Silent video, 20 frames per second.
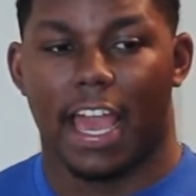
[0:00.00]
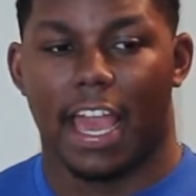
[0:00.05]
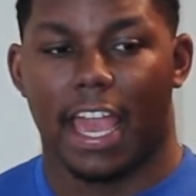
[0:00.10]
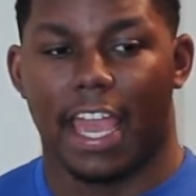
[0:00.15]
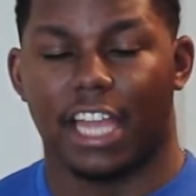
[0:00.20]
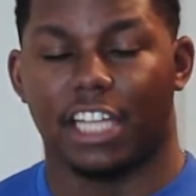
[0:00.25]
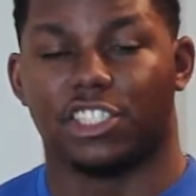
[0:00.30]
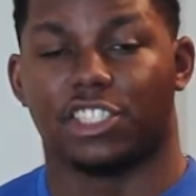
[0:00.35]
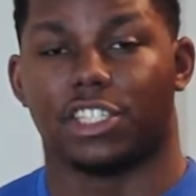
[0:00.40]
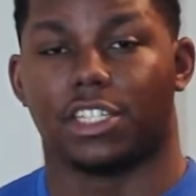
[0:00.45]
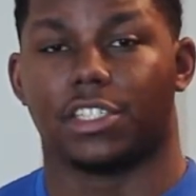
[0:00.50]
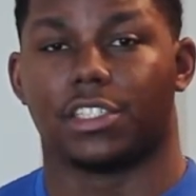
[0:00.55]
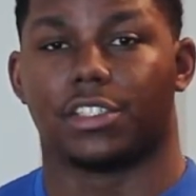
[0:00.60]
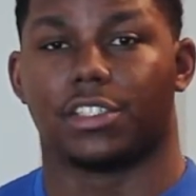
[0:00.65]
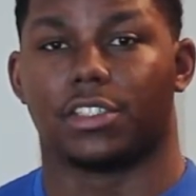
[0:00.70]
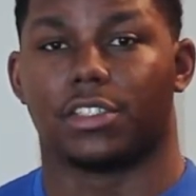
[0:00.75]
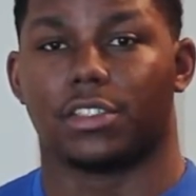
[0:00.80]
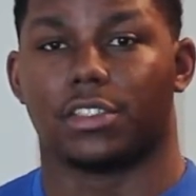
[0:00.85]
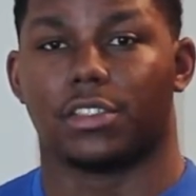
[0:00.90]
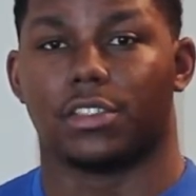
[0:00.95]

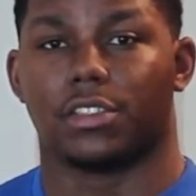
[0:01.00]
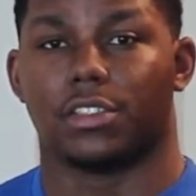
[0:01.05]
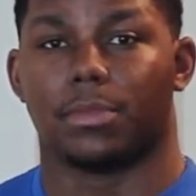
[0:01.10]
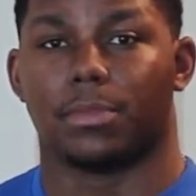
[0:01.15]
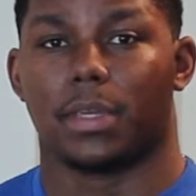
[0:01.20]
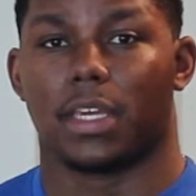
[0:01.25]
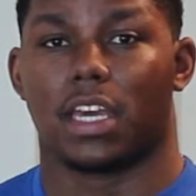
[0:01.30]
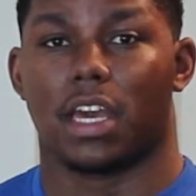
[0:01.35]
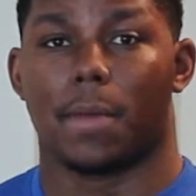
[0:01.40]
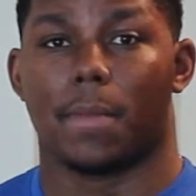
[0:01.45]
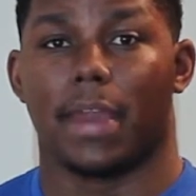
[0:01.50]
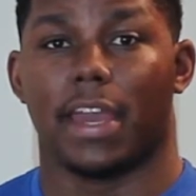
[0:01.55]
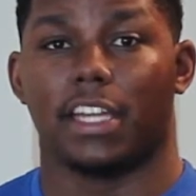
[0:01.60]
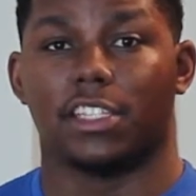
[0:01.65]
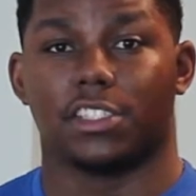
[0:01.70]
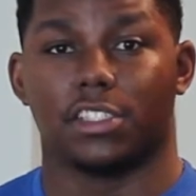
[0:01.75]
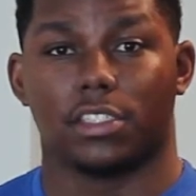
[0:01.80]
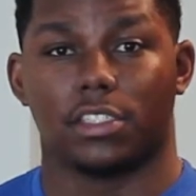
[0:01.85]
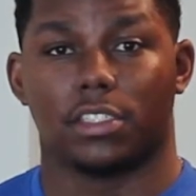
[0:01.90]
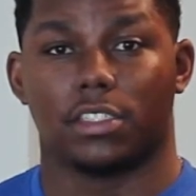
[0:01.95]
agents become
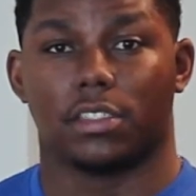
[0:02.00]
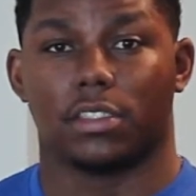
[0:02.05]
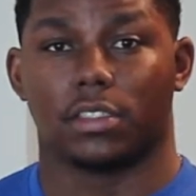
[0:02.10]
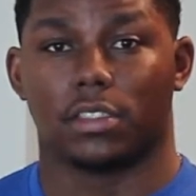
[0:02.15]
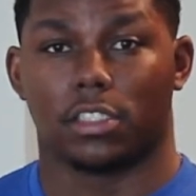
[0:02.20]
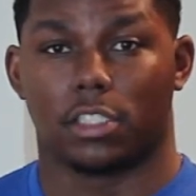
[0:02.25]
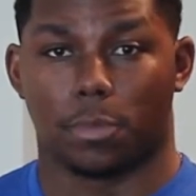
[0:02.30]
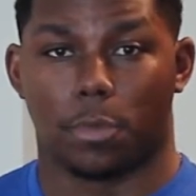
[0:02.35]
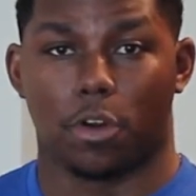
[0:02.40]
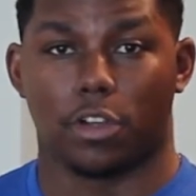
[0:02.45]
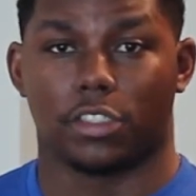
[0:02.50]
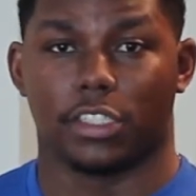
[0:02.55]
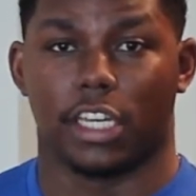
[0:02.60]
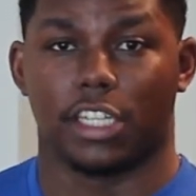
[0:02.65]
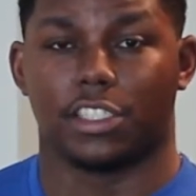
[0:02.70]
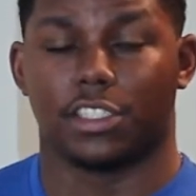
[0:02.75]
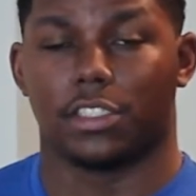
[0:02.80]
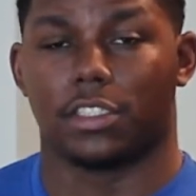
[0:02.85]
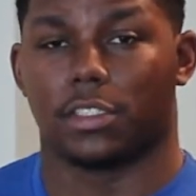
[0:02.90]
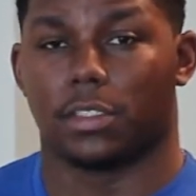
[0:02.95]
agents, sports
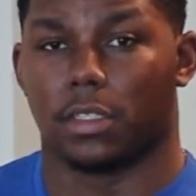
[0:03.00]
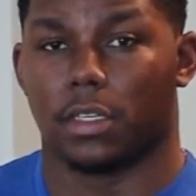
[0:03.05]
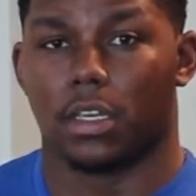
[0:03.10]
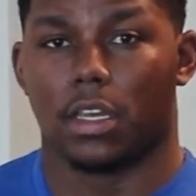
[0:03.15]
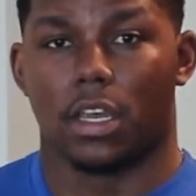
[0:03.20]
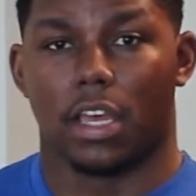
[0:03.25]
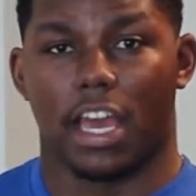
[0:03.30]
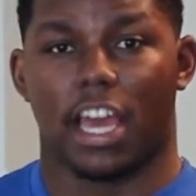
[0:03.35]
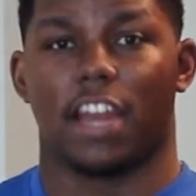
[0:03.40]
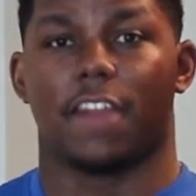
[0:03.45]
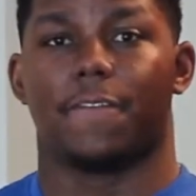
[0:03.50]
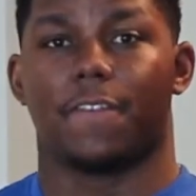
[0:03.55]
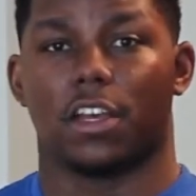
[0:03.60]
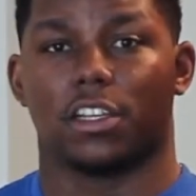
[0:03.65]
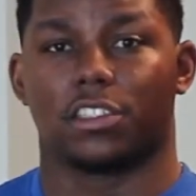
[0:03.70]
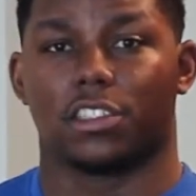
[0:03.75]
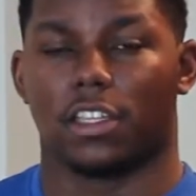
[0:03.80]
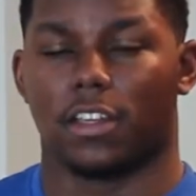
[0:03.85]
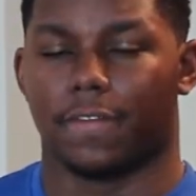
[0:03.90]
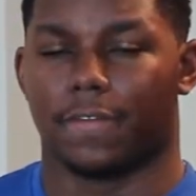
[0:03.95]
agents, NFL,
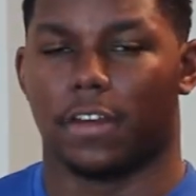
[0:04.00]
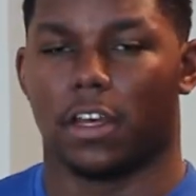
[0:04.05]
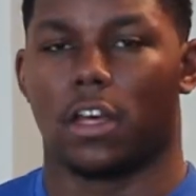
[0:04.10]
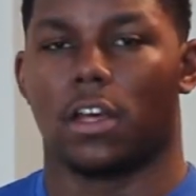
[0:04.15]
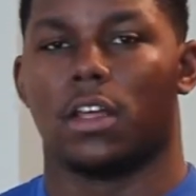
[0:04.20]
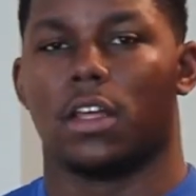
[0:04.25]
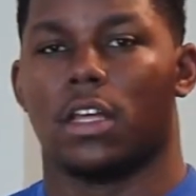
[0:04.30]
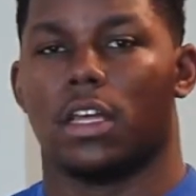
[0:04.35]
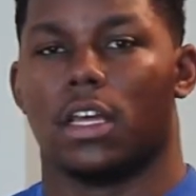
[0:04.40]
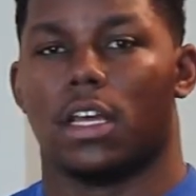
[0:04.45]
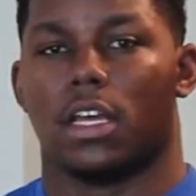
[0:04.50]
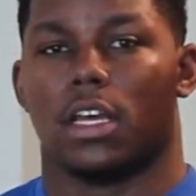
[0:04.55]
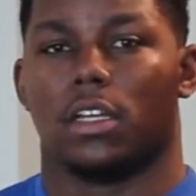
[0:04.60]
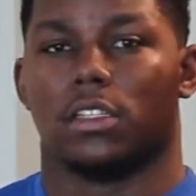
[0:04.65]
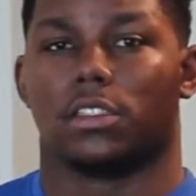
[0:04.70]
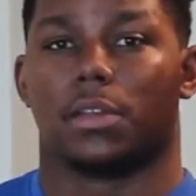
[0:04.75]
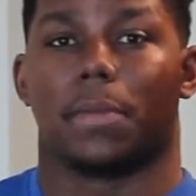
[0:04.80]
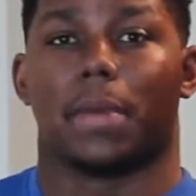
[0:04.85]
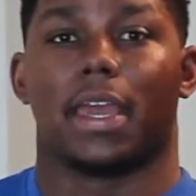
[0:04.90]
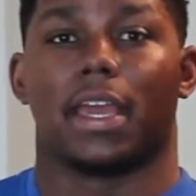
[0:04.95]
CFL,
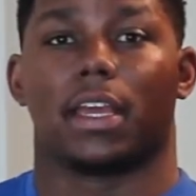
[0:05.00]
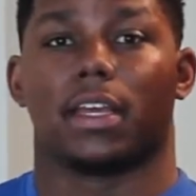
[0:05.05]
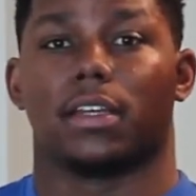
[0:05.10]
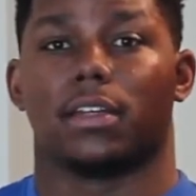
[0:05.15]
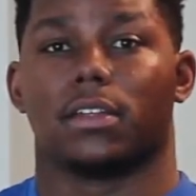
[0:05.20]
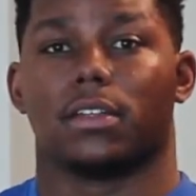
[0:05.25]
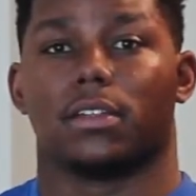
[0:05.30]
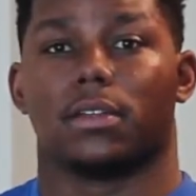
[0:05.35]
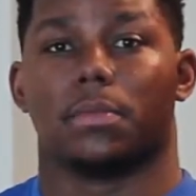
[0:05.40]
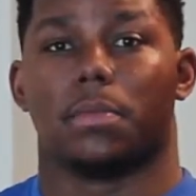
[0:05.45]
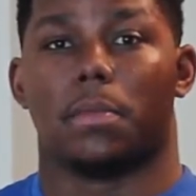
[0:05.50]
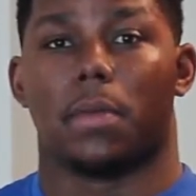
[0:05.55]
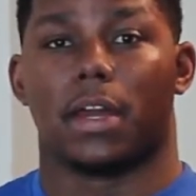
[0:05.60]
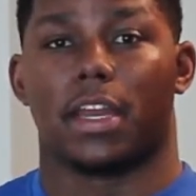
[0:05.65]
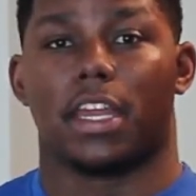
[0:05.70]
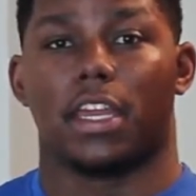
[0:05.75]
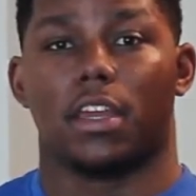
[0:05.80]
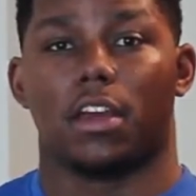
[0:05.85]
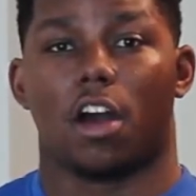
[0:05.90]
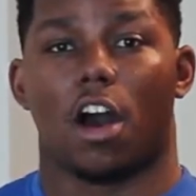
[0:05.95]
to make
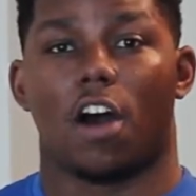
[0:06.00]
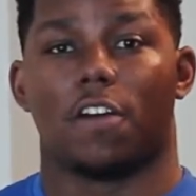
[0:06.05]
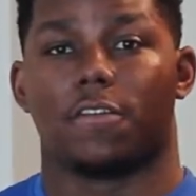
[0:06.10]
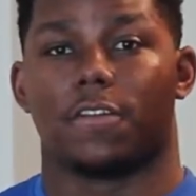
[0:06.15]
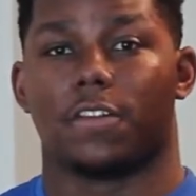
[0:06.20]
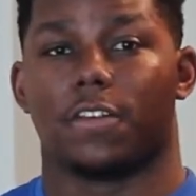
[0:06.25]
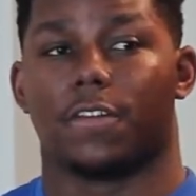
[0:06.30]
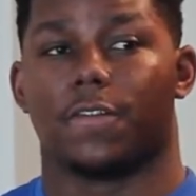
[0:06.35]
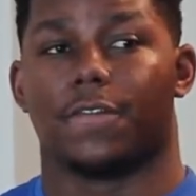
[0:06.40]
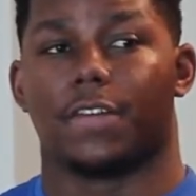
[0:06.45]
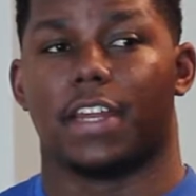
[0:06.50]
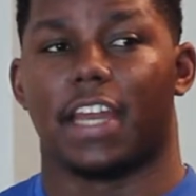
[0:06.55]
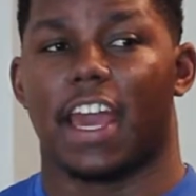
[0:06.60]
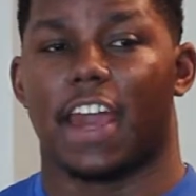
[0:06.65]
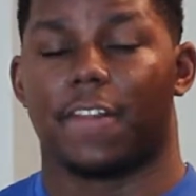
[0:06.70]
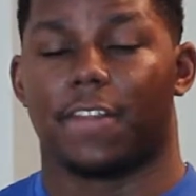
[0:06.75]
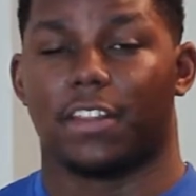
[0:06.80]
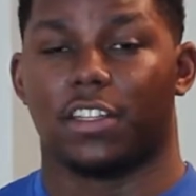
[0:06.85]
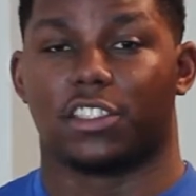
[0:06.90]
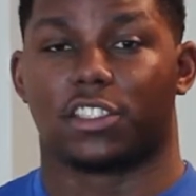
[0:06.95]
money off of an
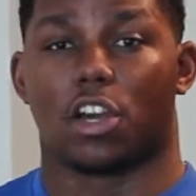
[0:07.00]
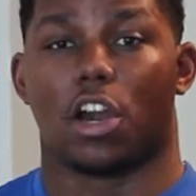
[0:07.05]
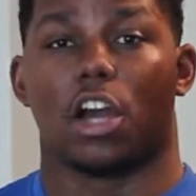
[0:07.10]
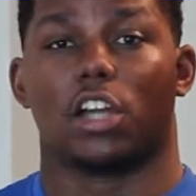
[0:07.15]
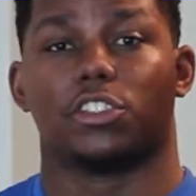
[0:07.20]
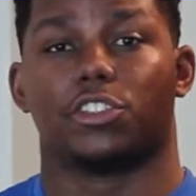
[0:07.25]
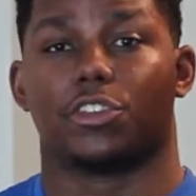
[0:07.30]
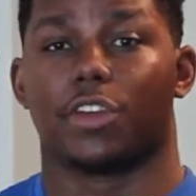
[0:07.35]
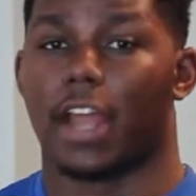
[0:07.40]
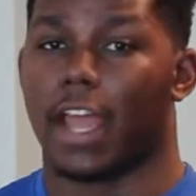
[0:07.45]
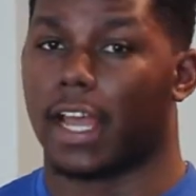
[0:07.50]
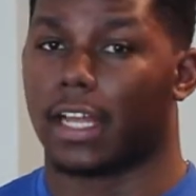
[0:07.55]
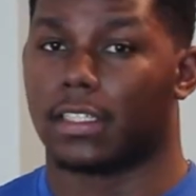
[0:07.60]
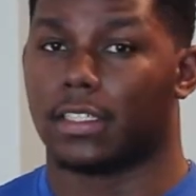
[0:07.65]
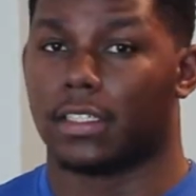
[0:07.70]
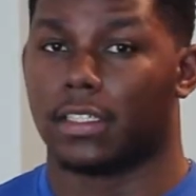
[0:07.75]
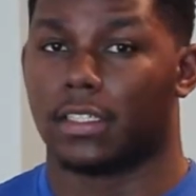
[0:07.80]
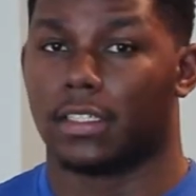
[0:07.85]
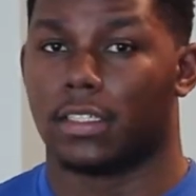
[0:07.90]
athlete's contract.